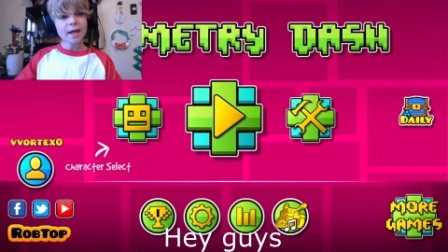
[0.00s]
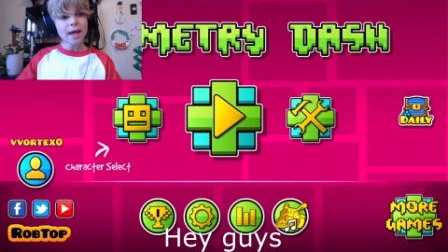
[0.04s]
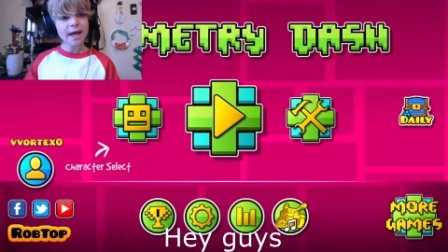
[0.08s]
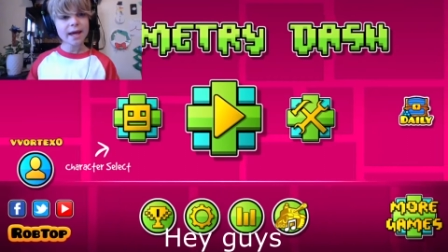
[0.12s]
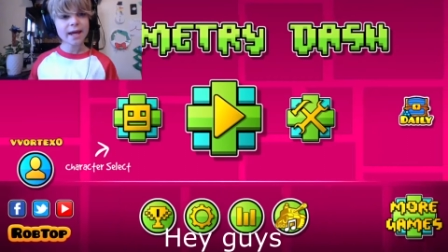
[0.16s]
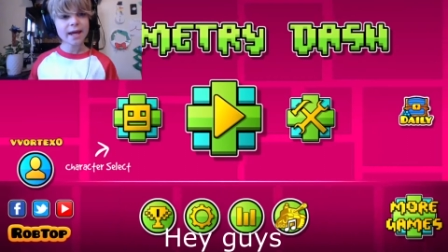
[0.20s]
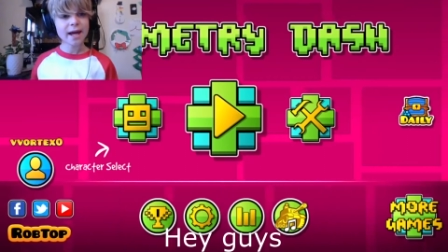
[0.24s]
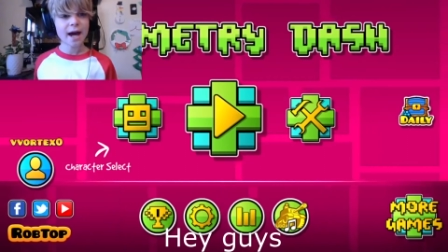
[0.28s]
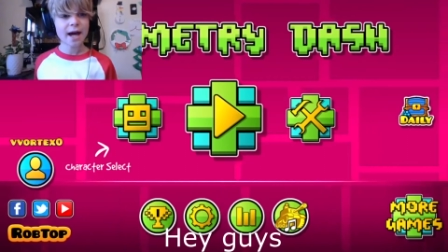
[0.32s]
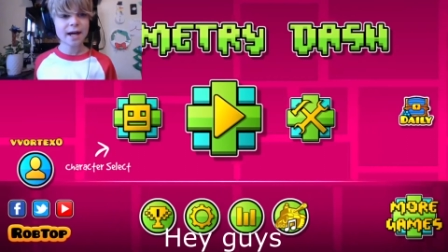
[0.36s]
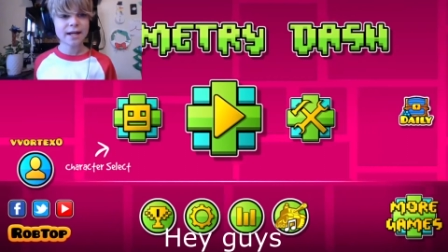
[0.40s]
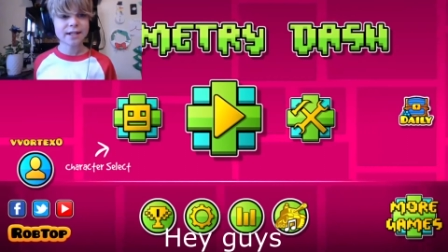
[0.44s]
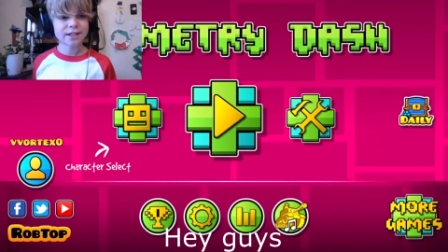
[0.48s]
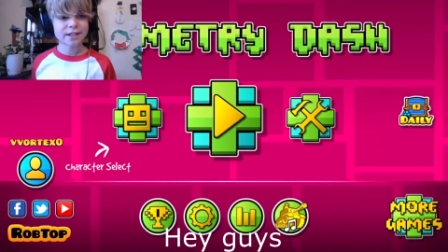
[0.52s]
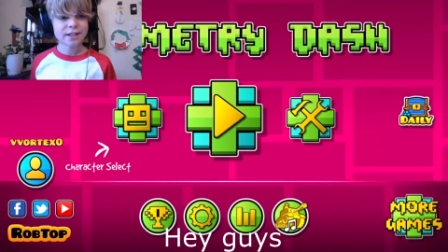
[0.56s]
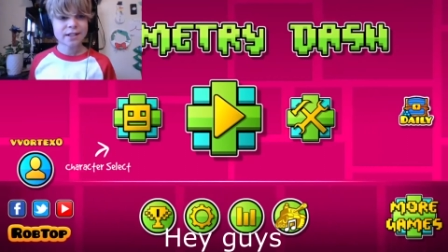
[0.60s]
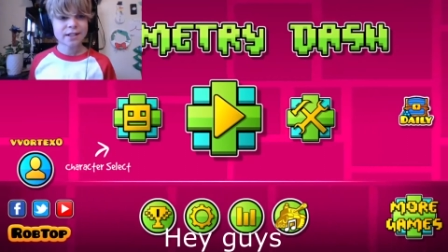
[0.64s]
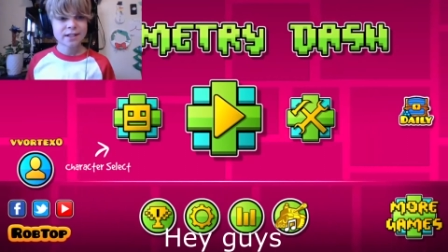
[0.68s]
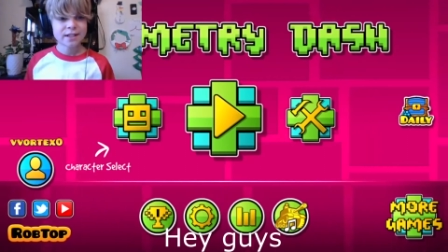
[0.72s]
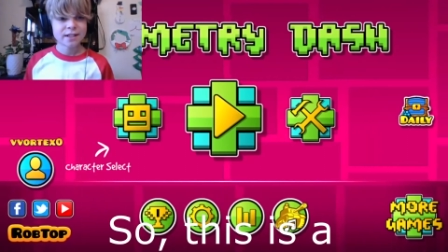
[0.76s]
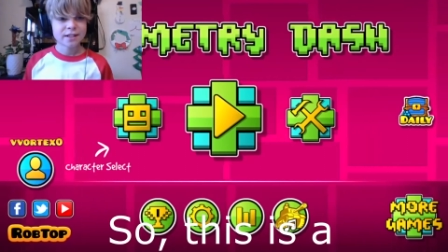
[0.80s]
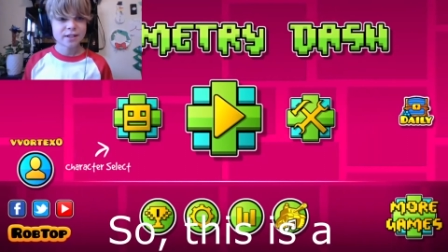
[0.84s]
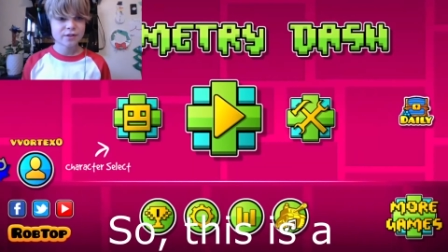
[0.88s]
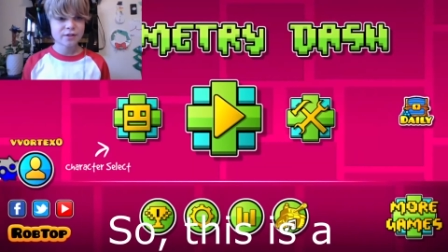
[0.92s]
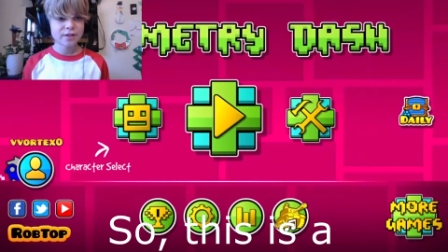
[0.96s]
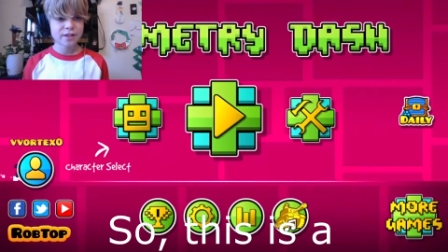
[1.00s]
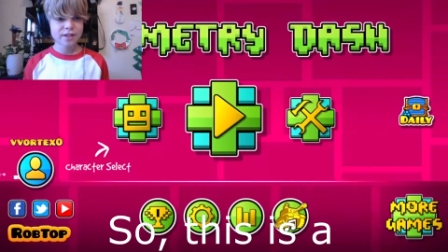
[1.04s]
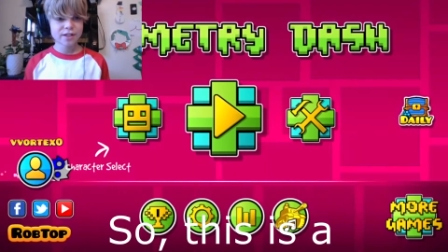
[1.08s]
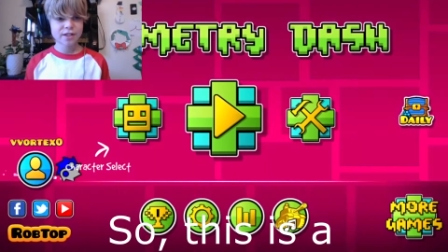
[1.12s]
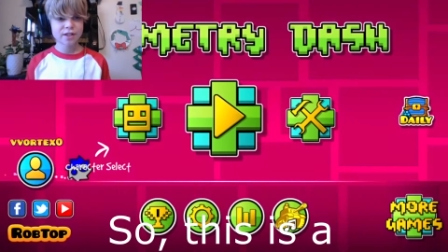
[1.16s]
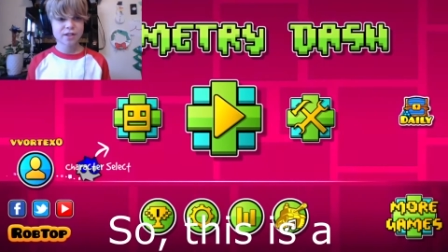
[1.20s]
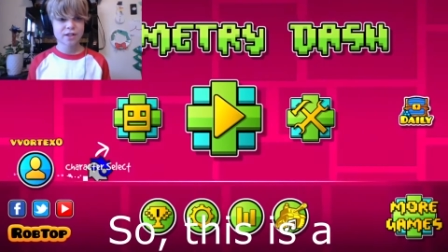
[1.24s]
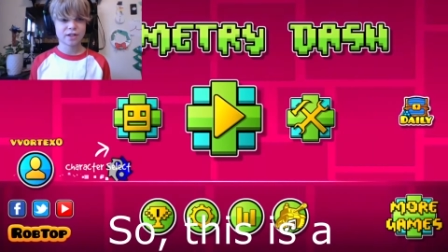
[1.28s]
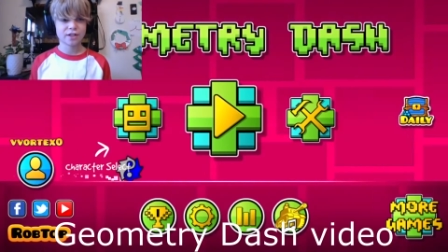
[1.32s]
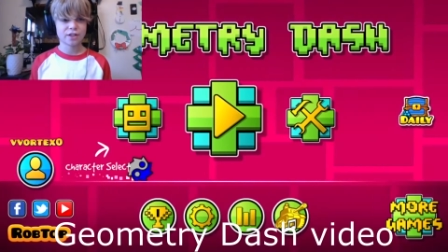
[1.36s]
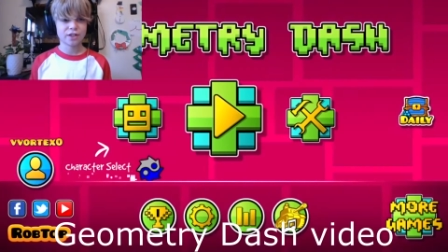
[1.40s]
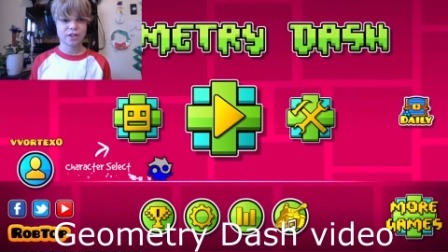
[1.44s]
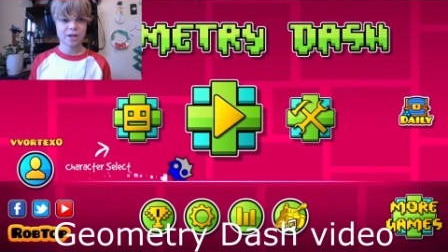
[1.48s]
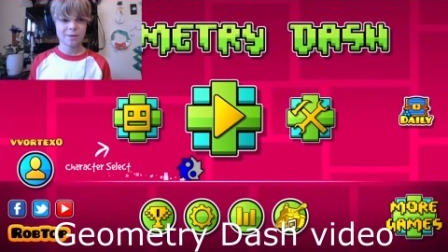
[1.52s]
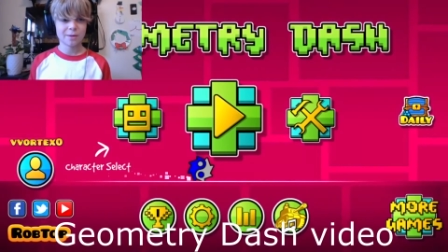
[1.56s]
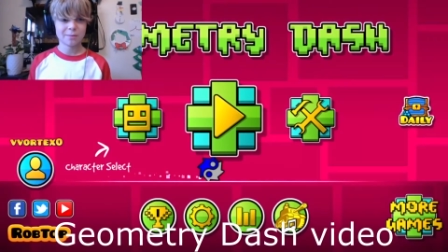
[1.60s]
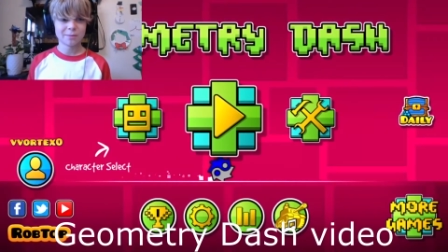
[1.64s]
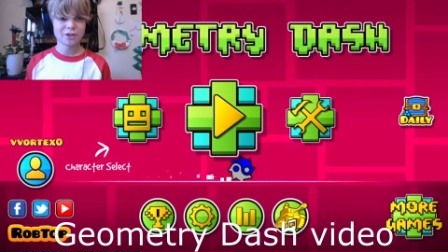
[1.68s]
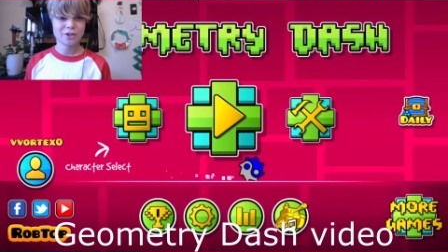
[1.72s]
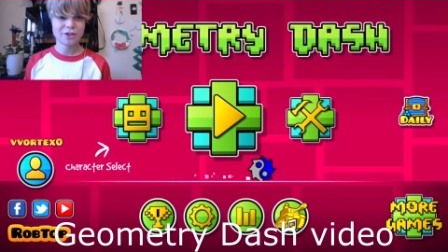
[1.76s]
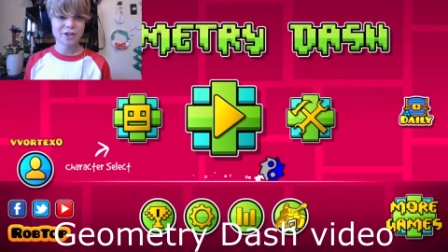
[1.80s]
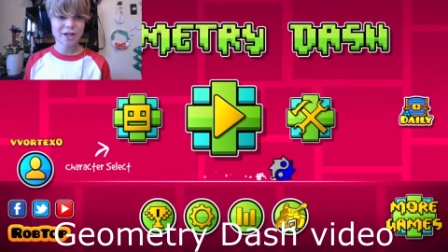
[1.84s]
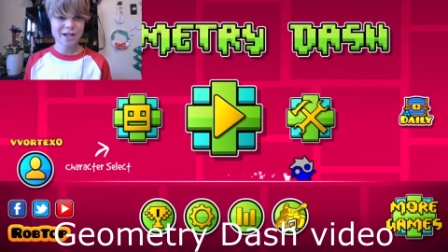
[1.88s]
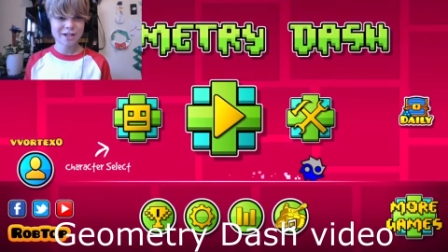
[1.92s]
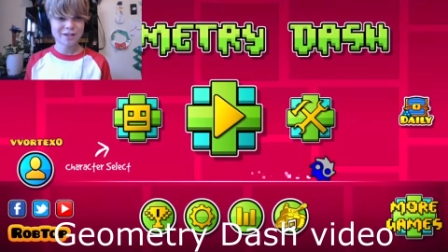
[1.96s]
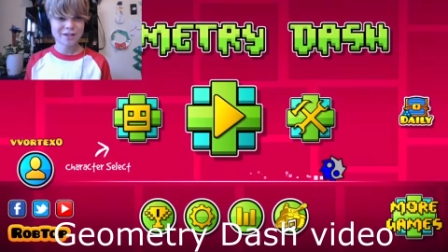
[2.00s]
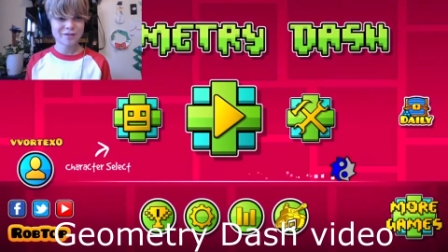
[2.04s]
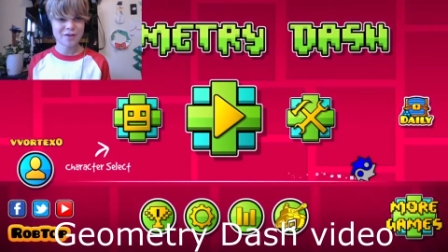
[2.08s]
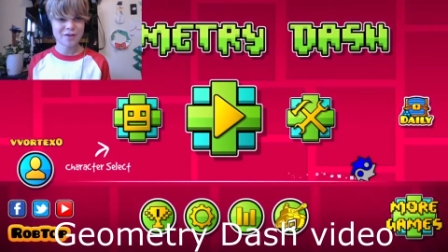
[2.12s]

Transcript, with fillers: Hey guys, so this is a Geometry Dash